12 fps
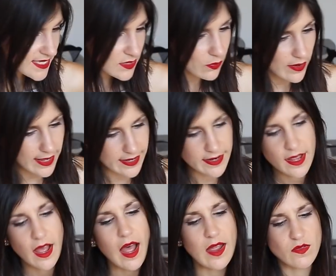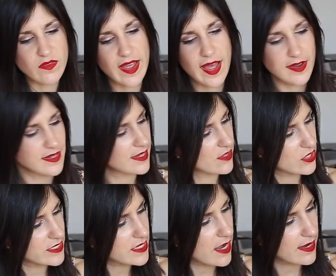this one I found
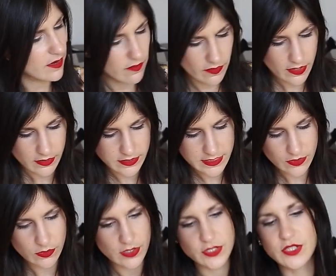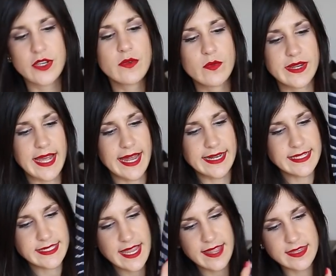just kind of still looked good
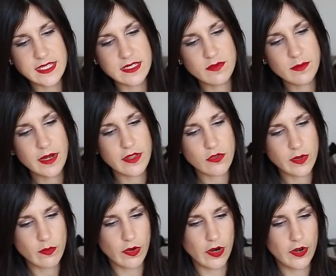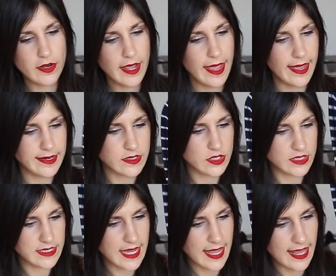regardless, and this is from Country Road, and it's
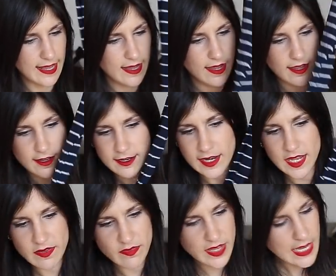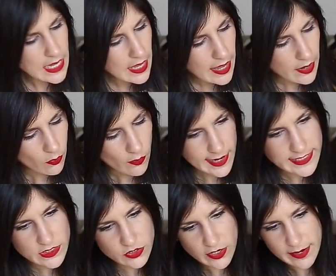just a navy and
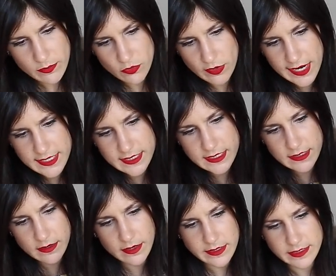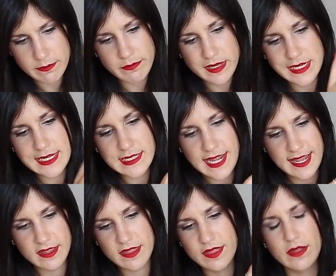white striped dress. It's a midi
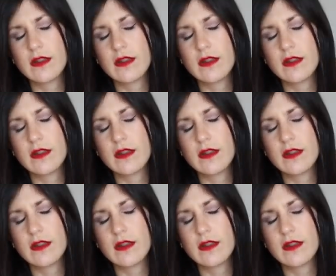length,